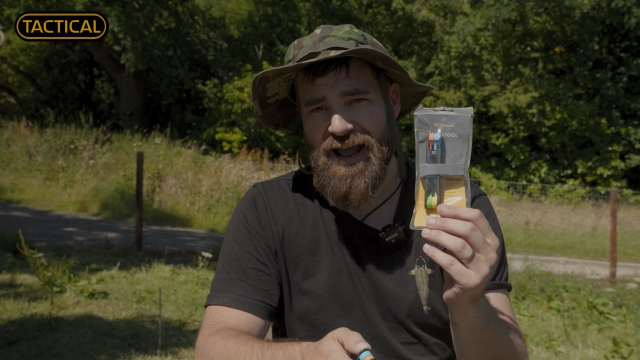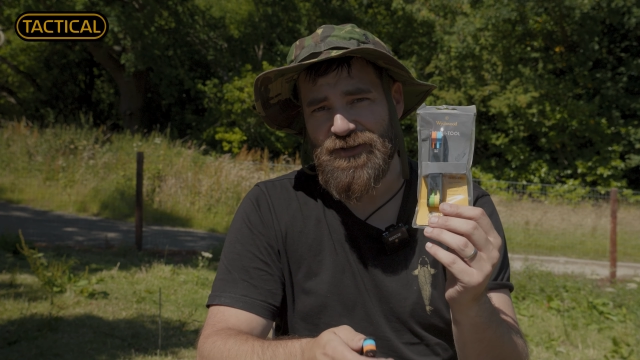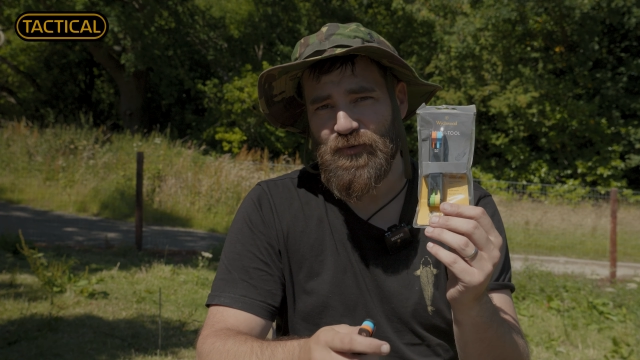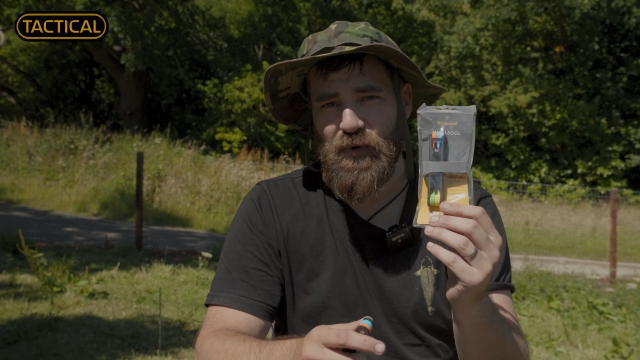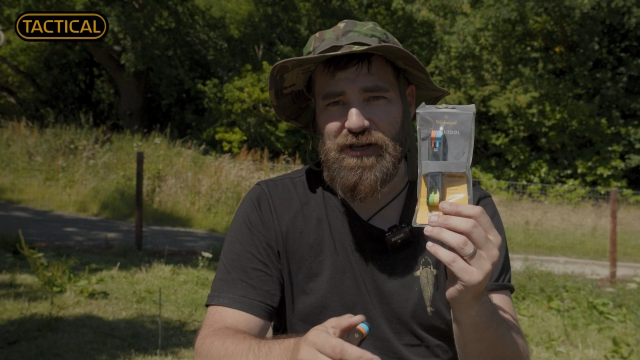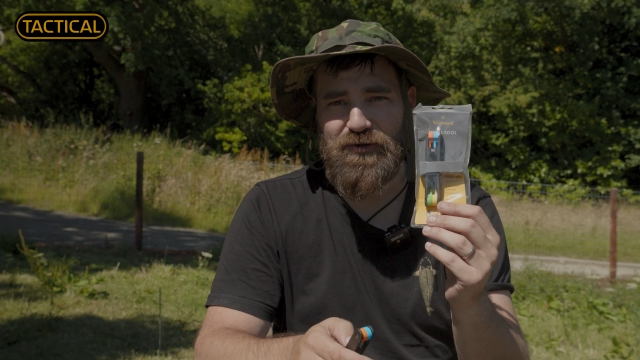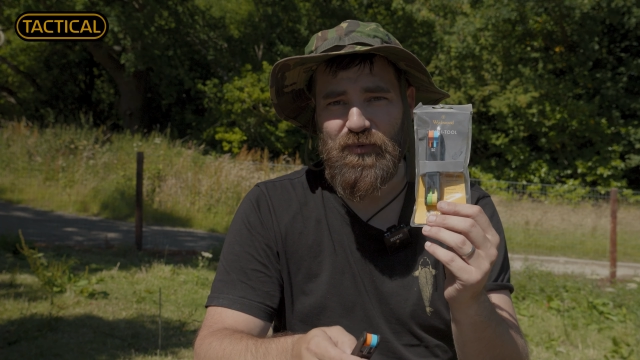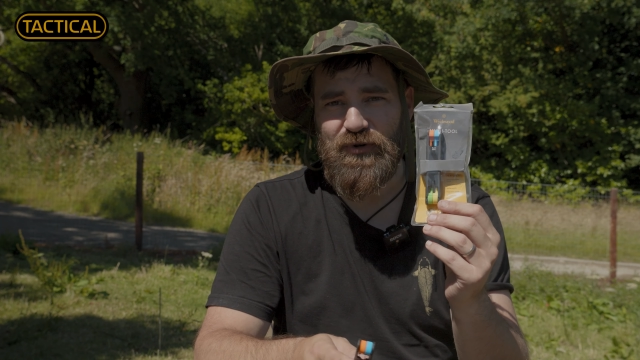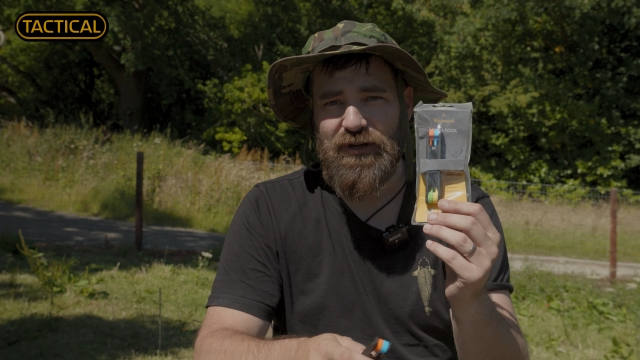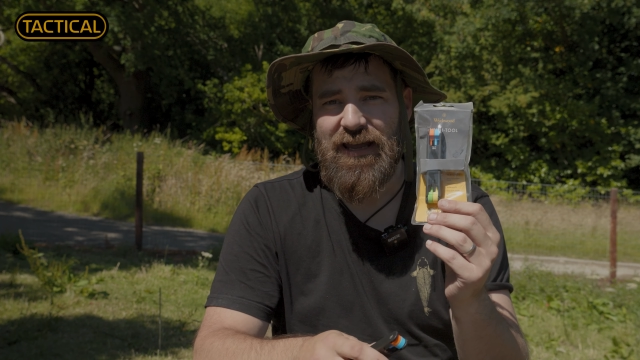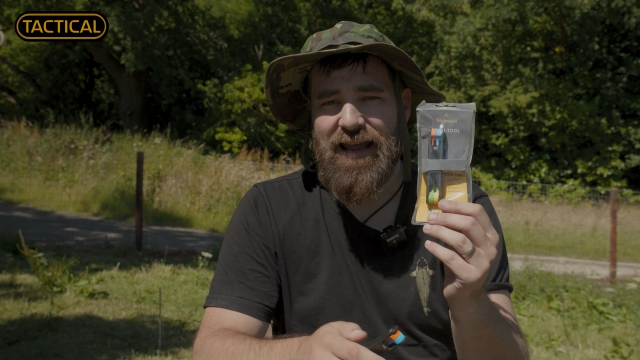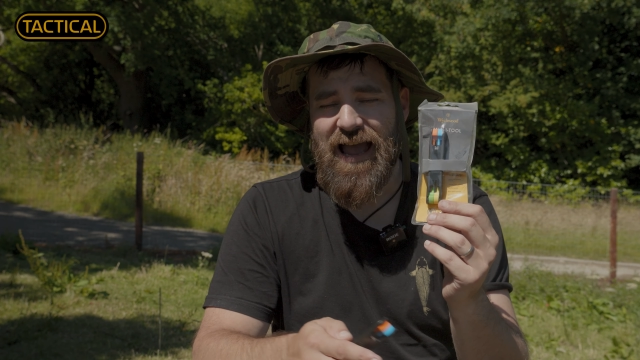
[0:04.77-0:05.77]
at
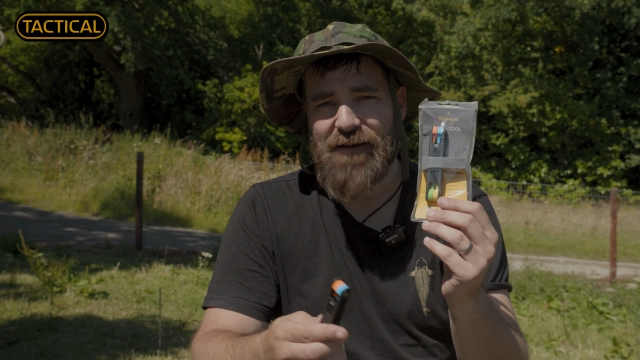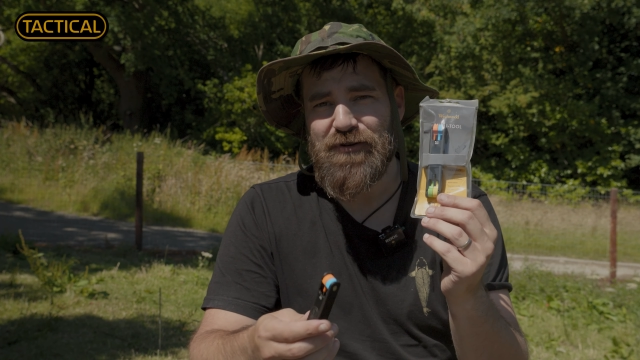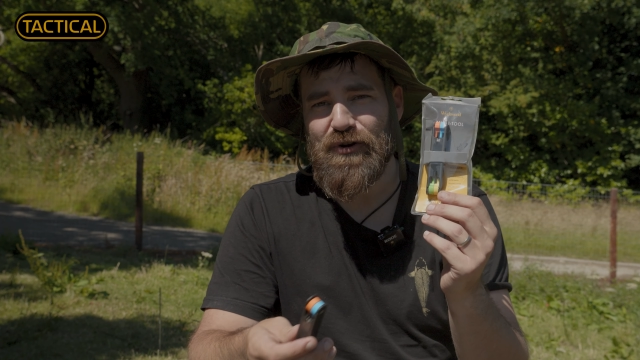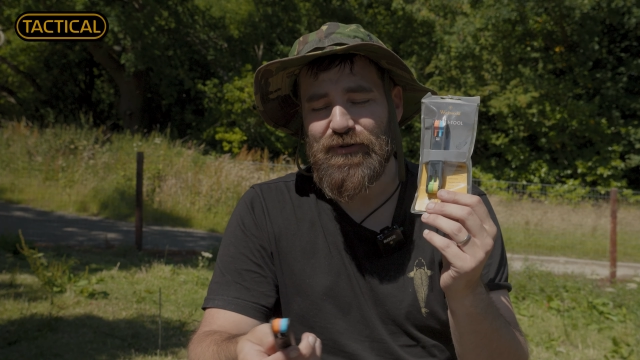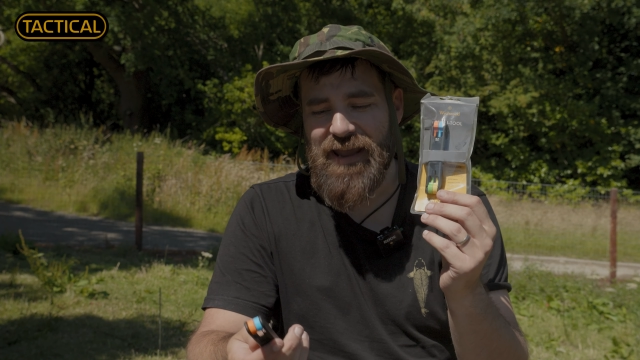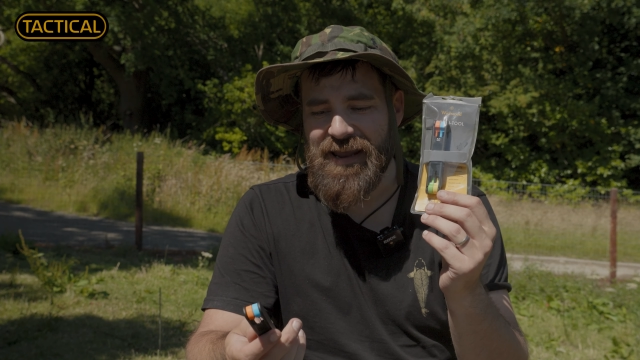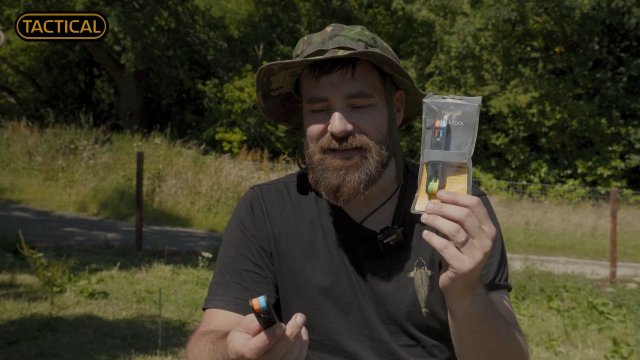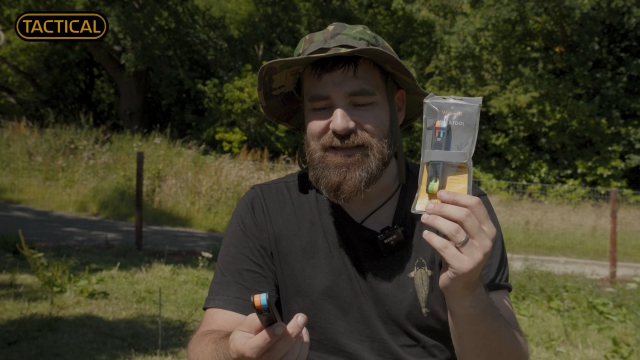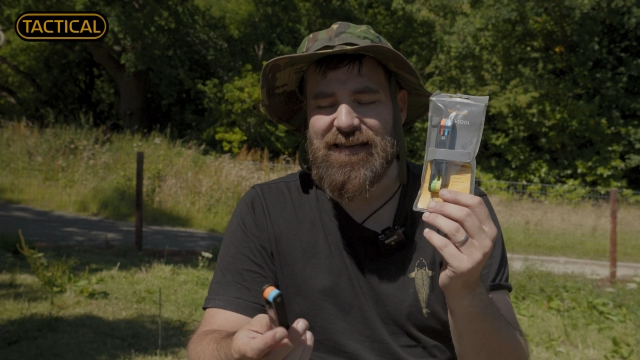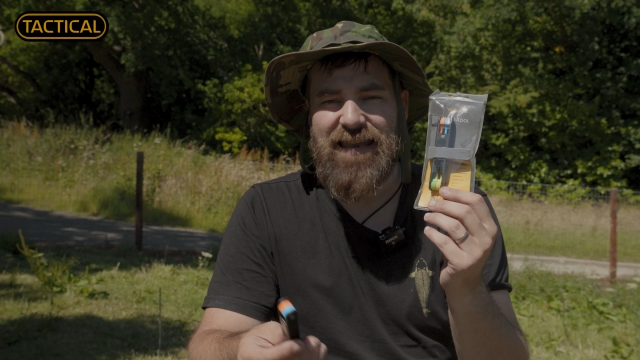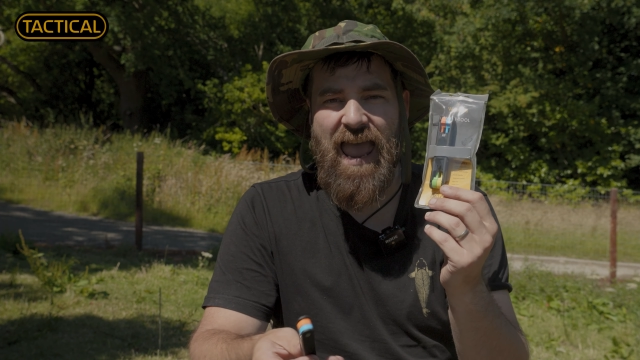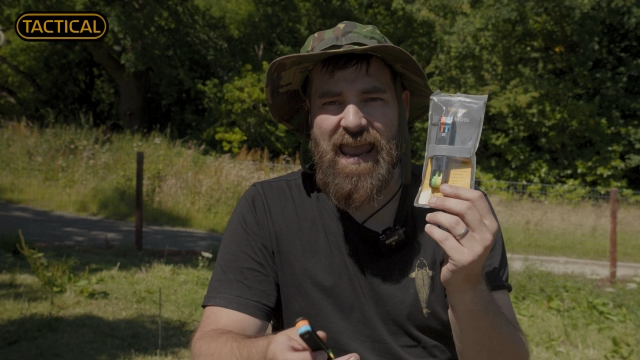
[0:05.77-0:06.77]
Wychwood have
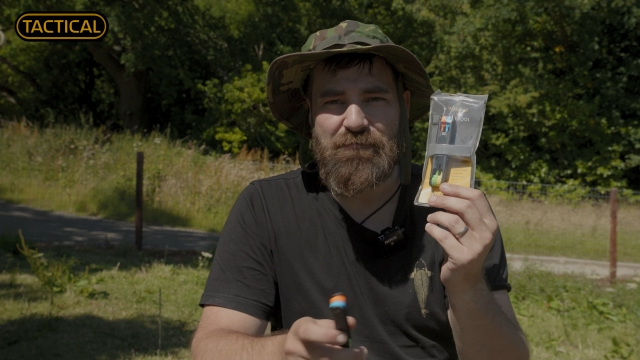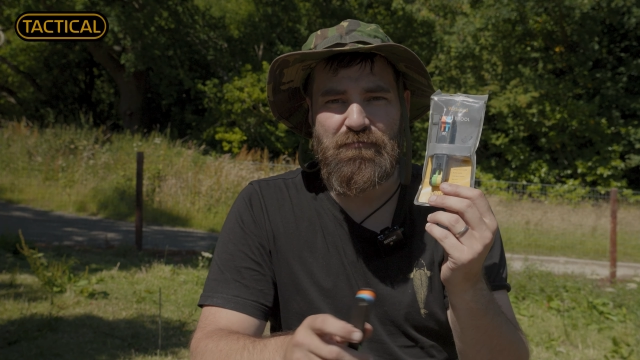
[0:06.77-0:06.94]
created a